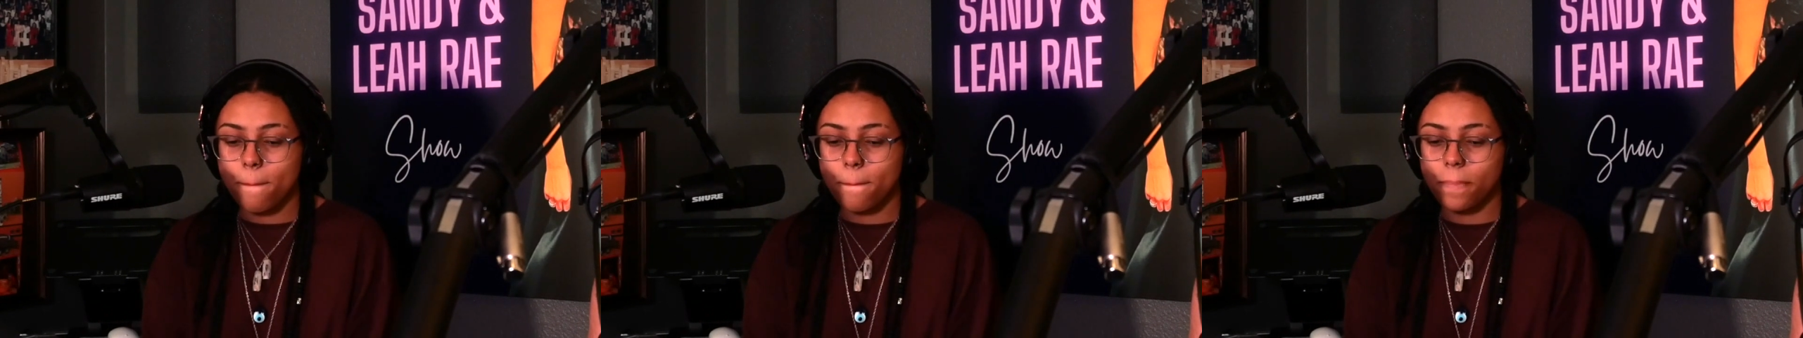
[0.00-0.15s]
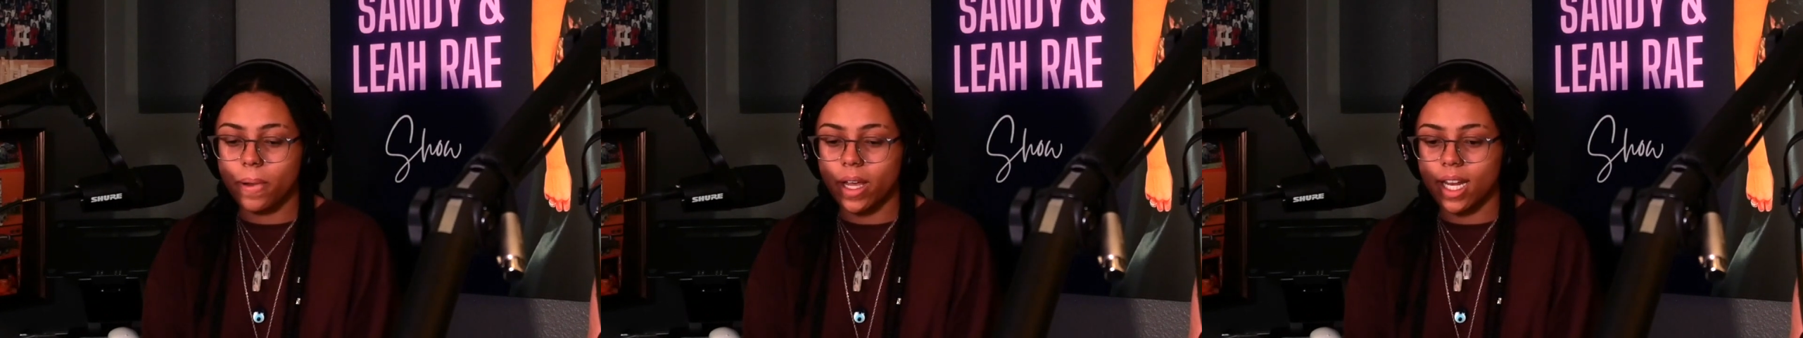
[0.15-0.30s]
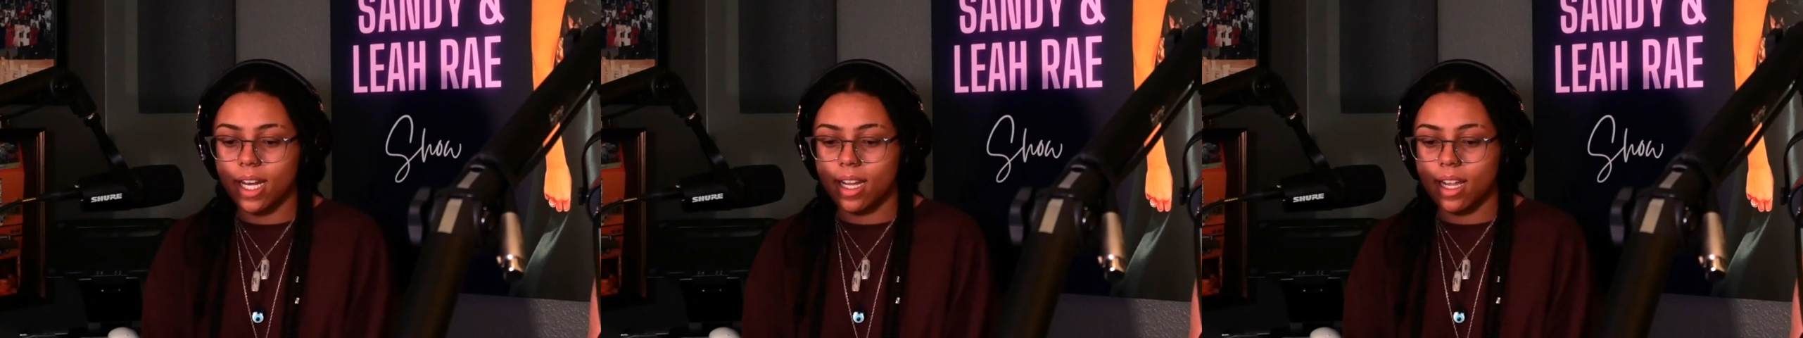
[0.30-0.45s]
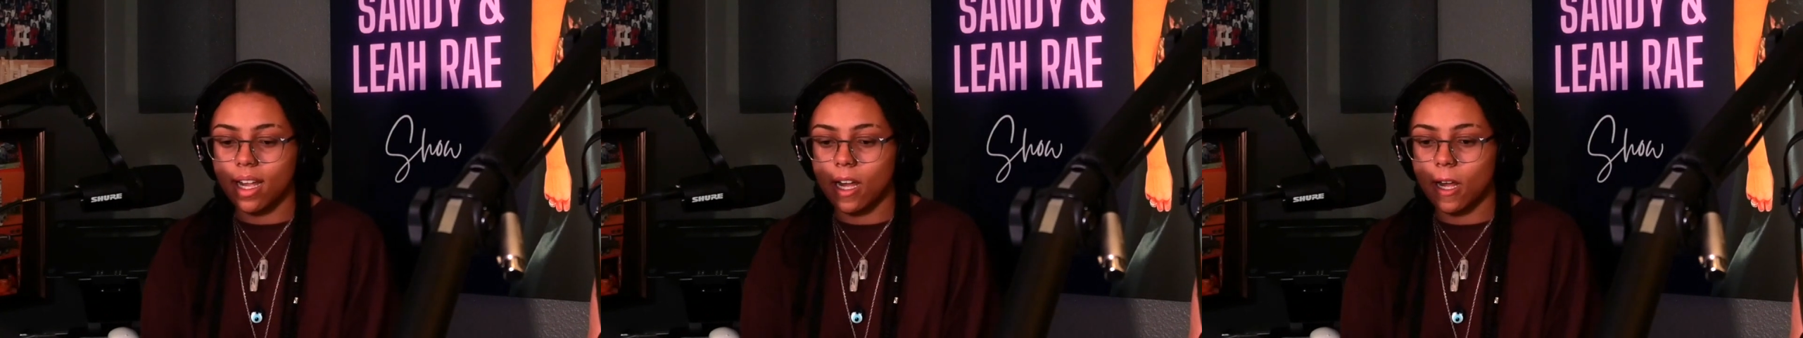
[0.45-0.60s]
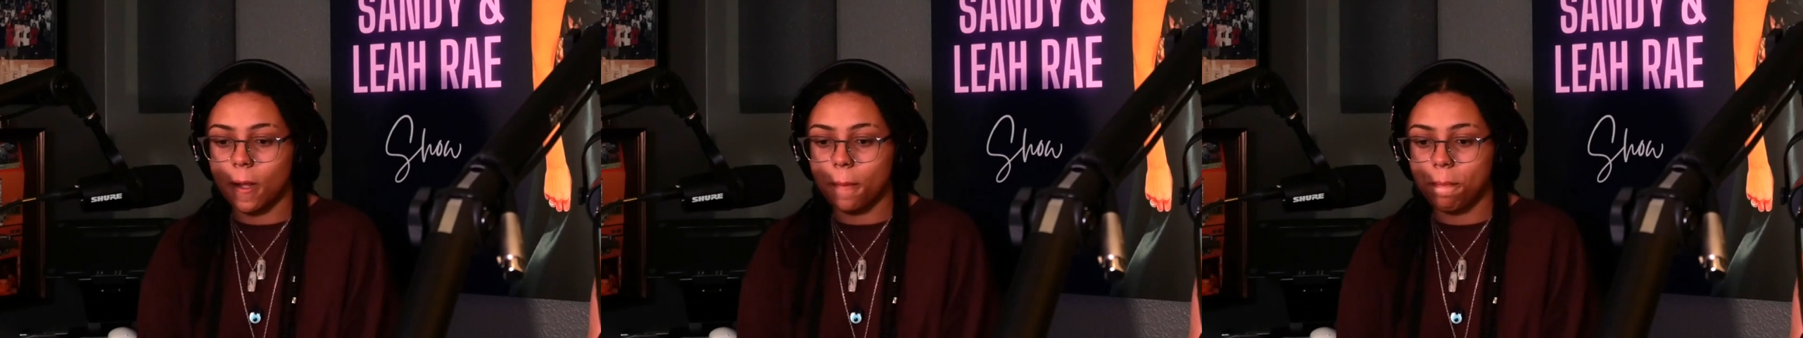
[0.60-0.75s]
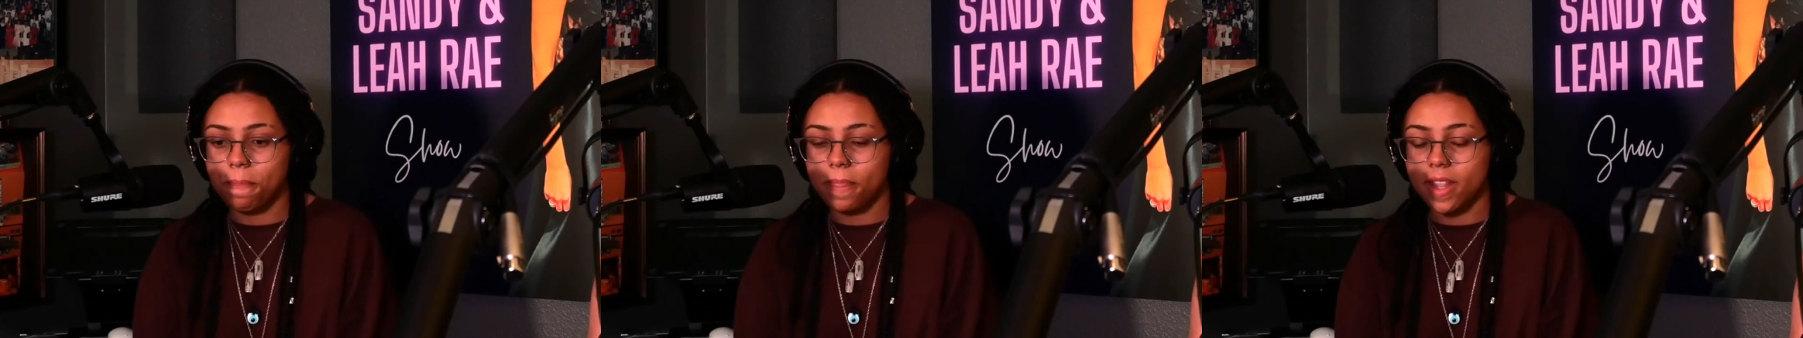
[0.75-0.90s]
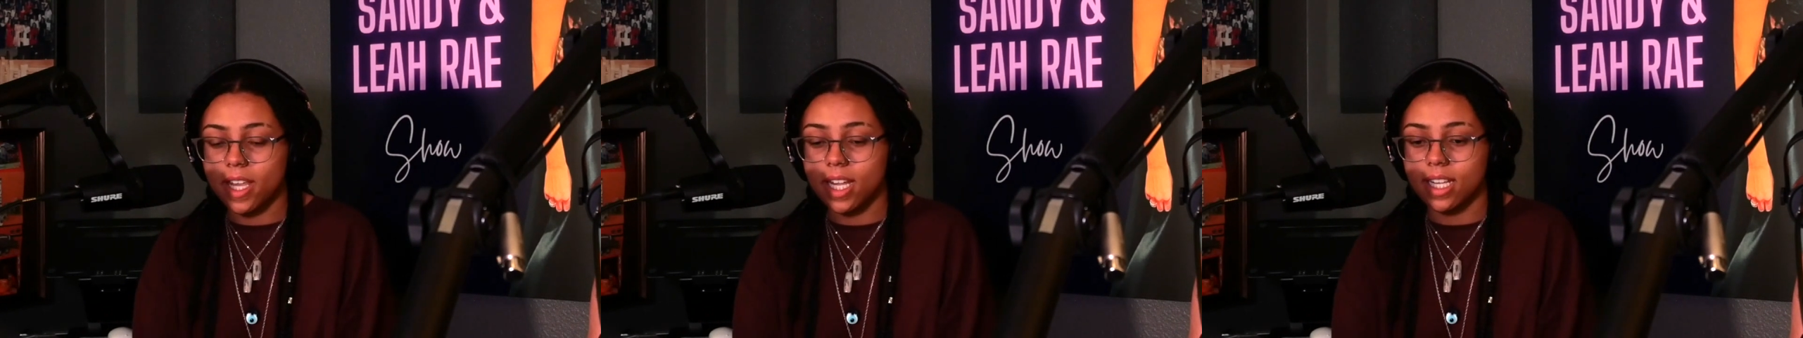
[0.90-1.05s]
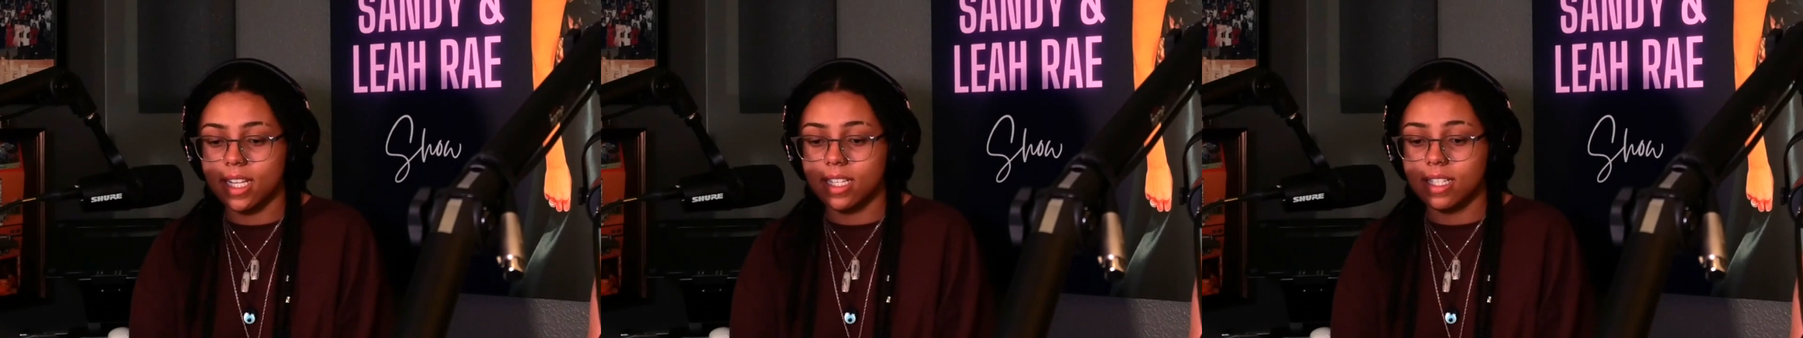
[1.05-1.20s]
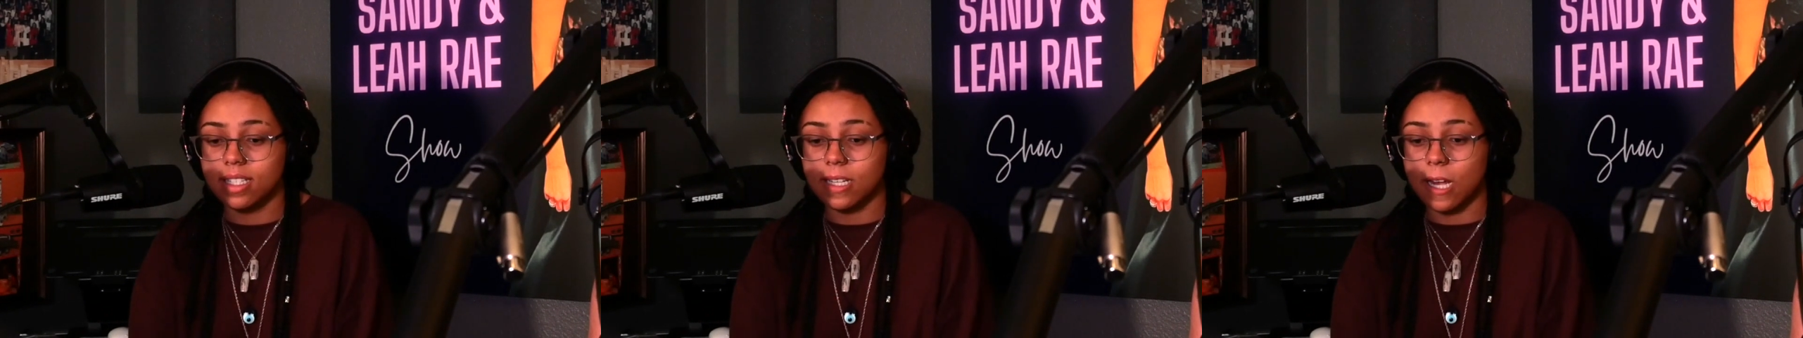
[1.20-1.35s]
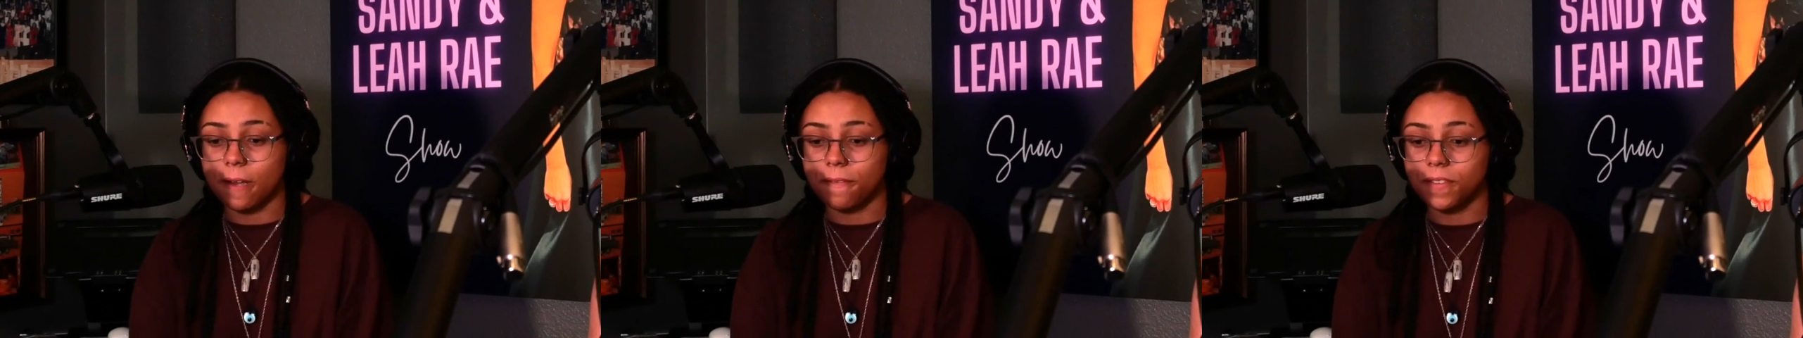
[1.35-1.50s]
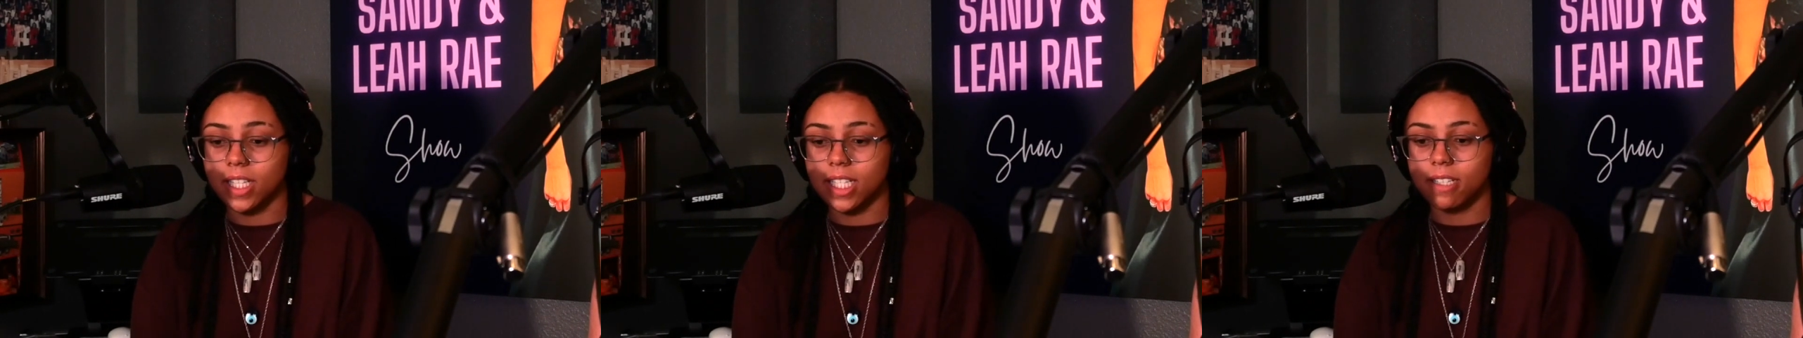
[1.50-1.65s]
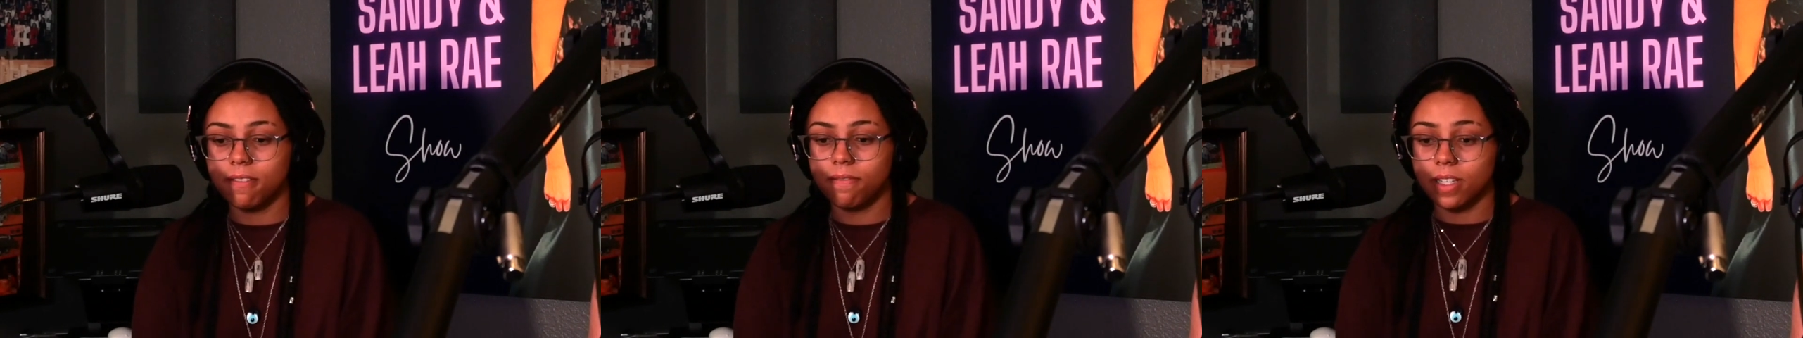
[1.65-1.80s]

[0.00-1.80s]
but it is definitely